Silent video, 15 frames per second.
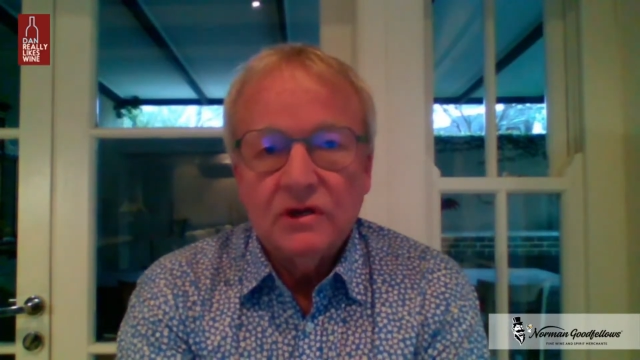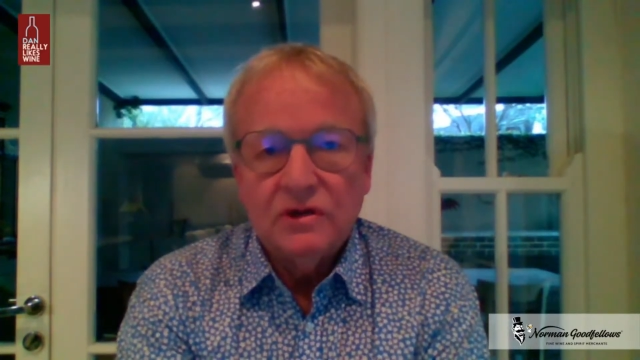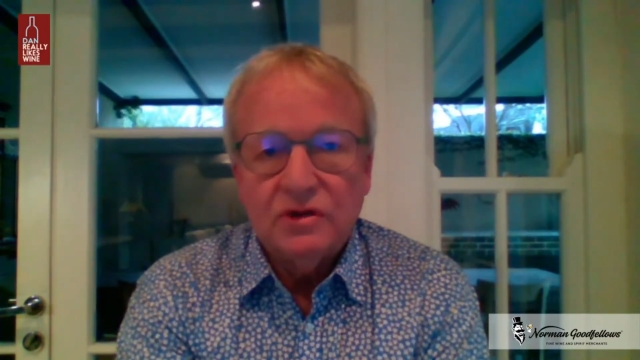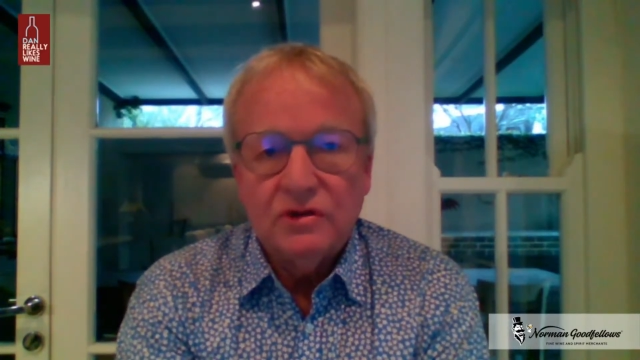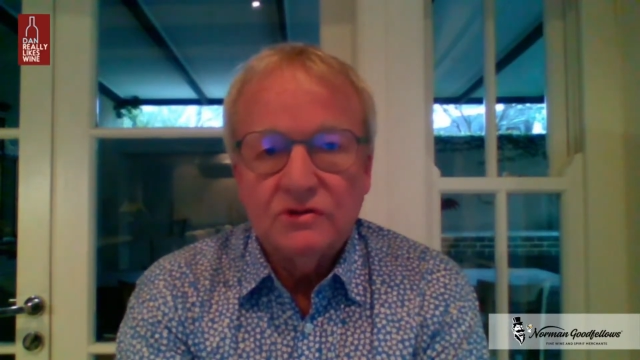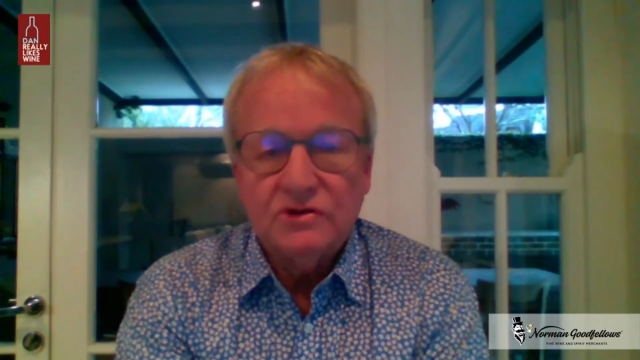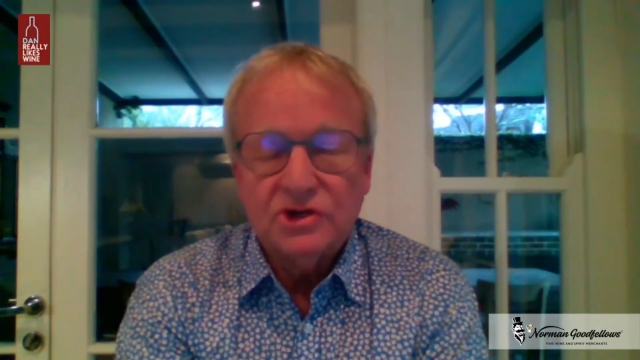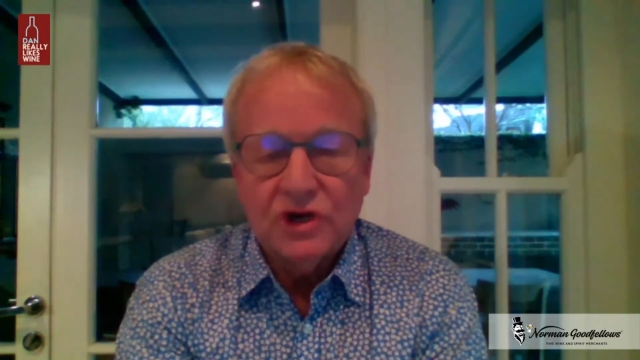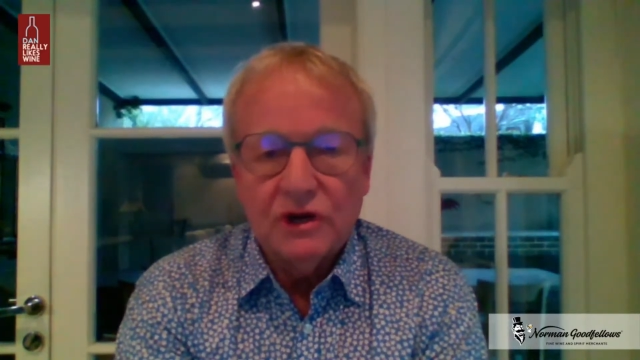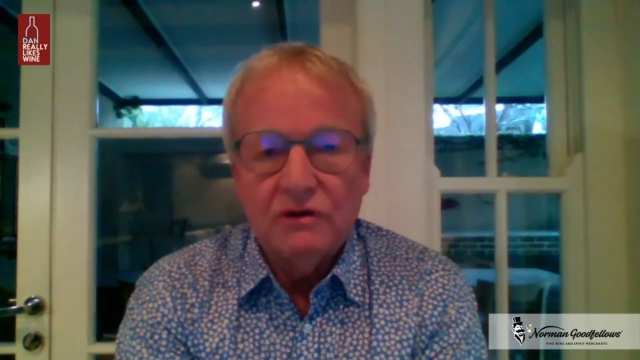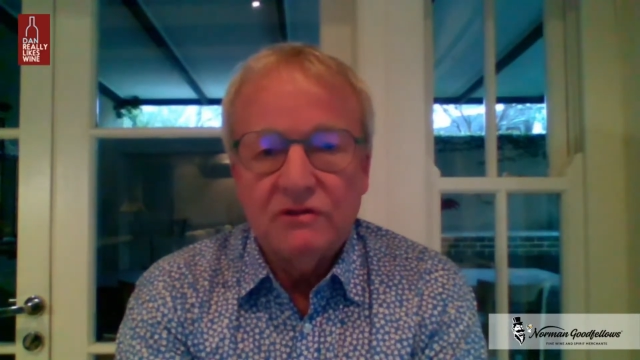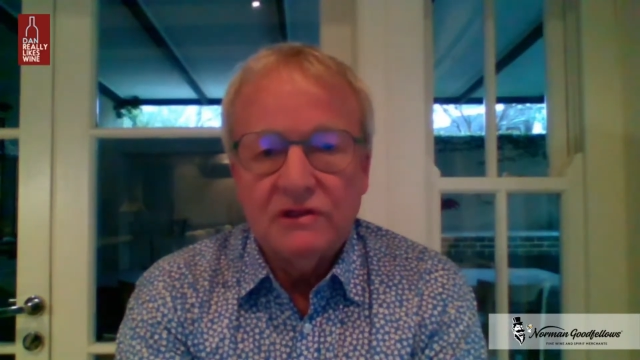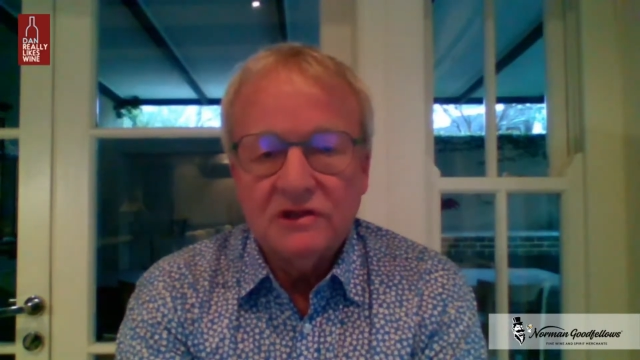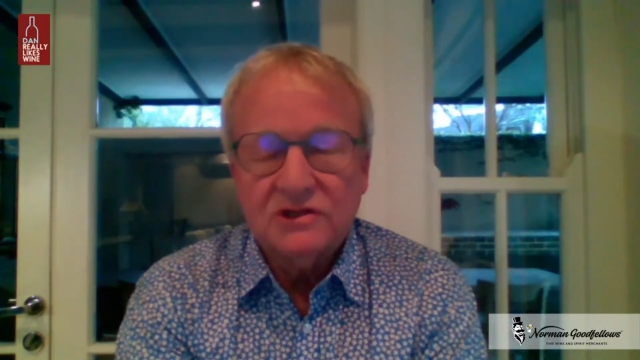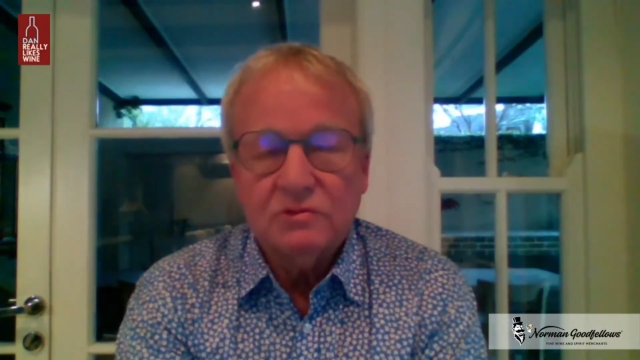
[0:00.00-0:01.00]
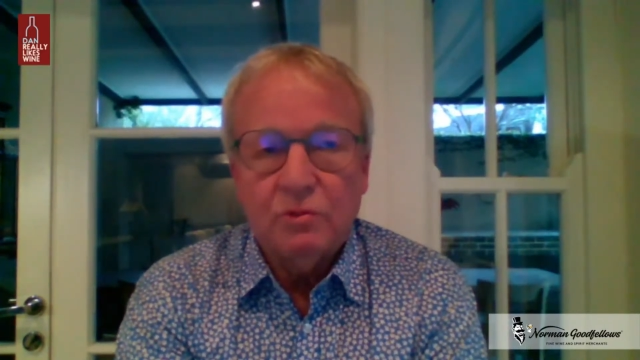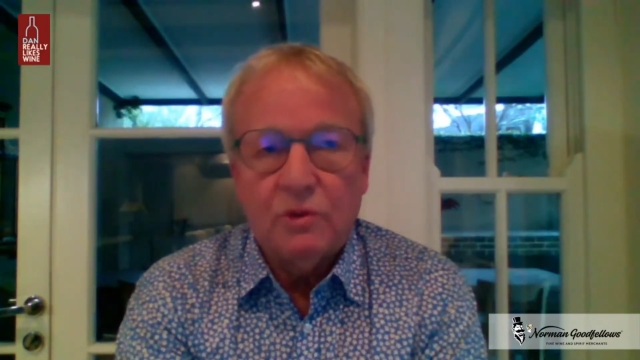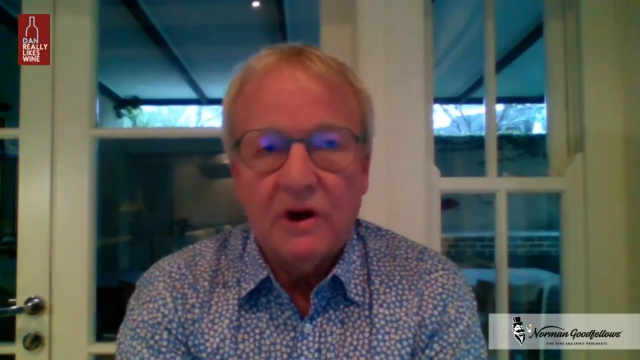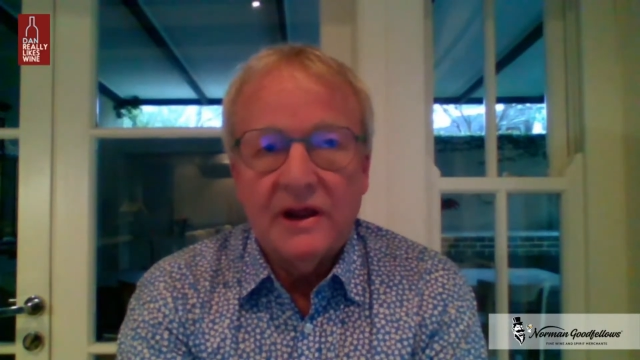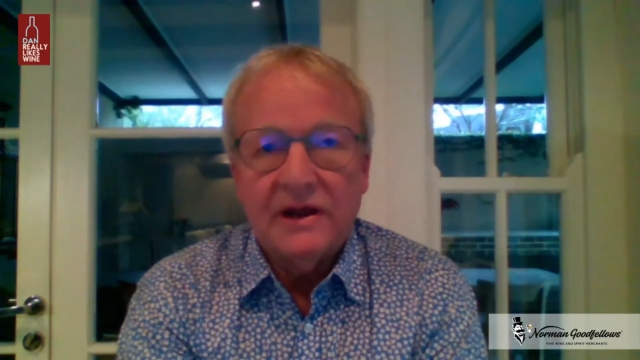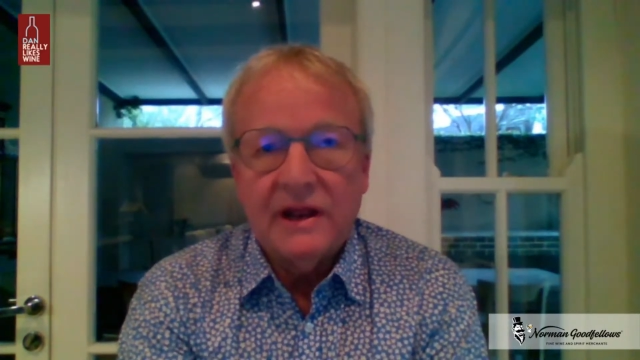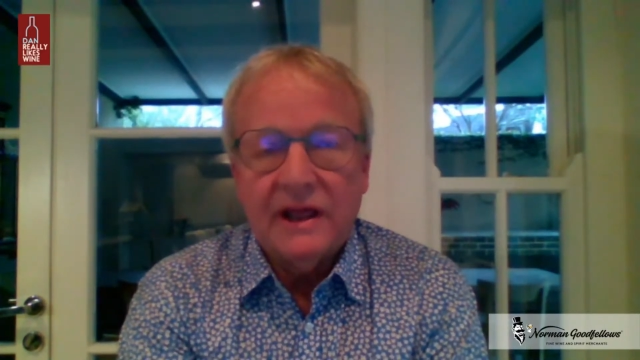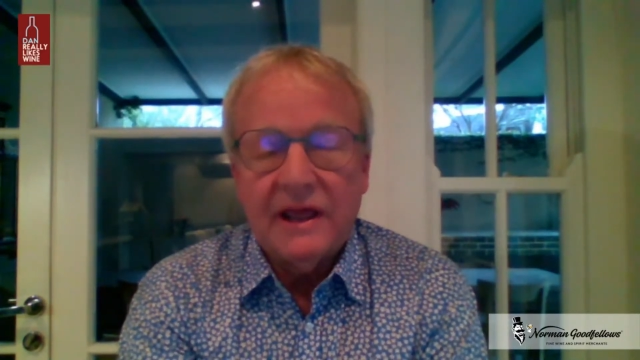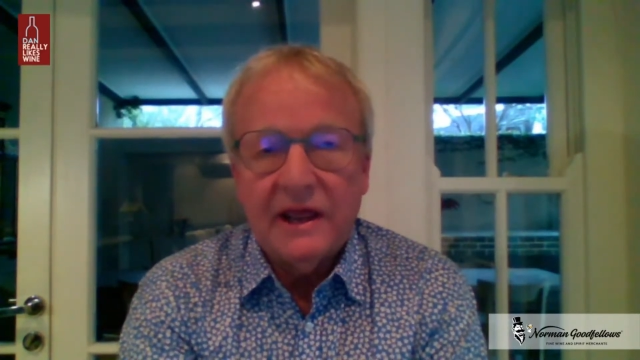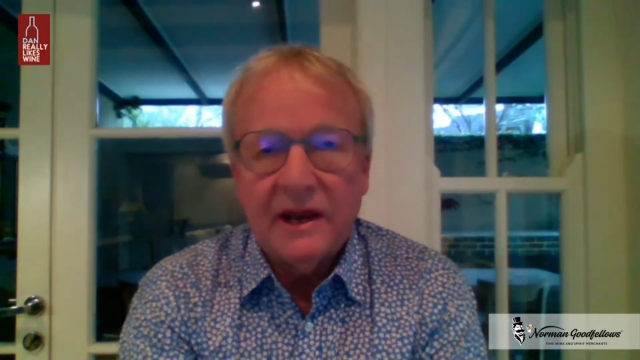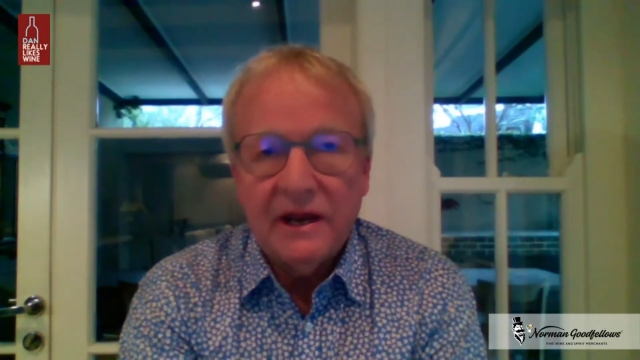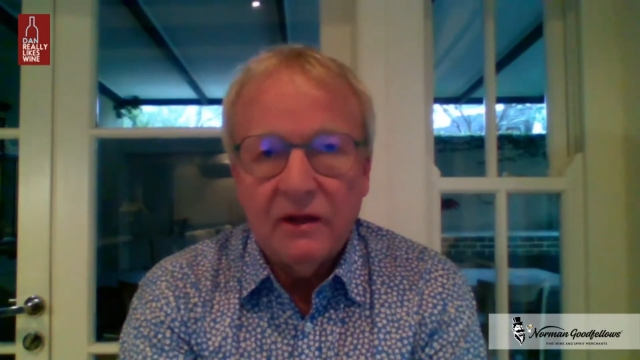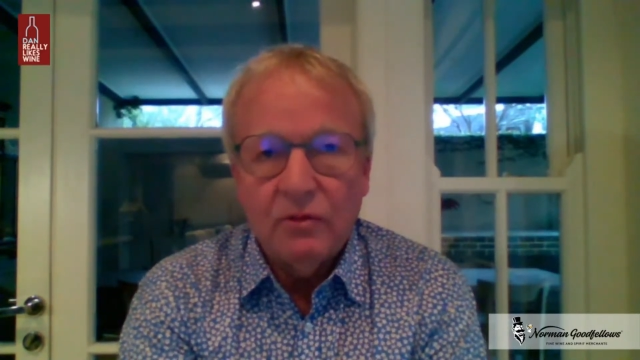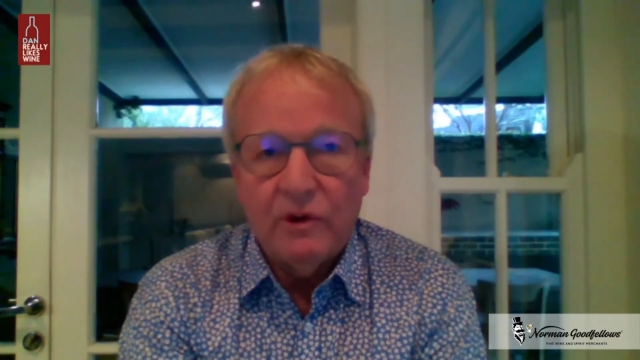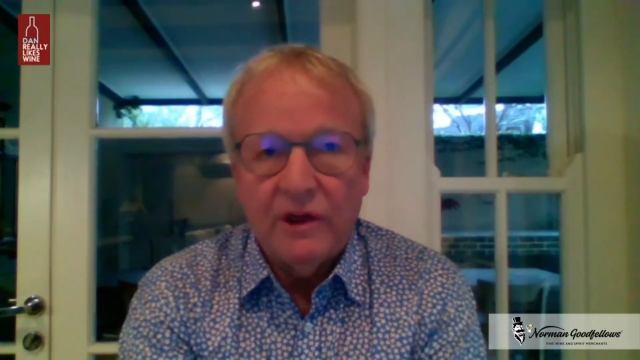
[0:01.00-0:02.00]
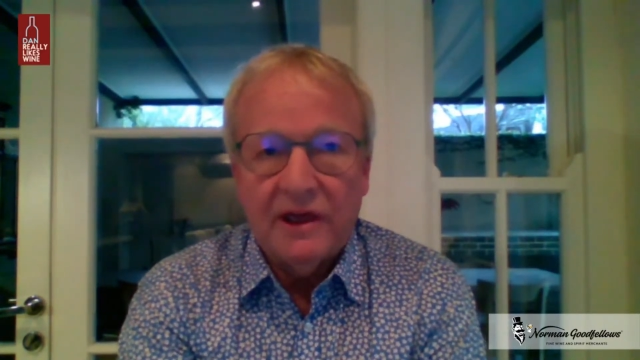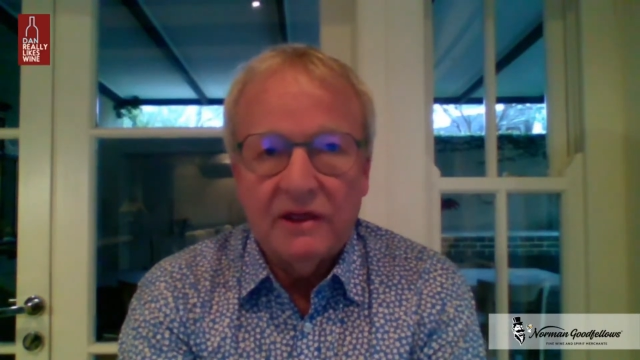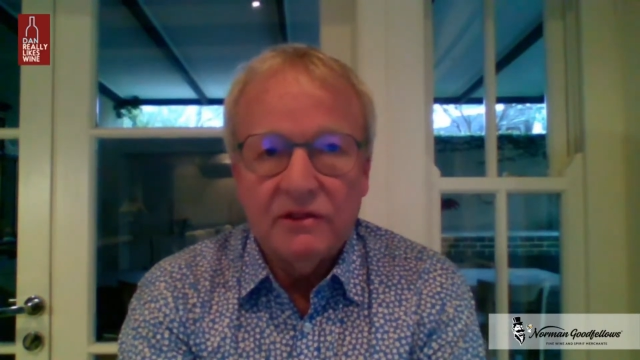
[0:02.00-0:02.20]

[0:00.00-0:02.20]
to show this wine anywhere in the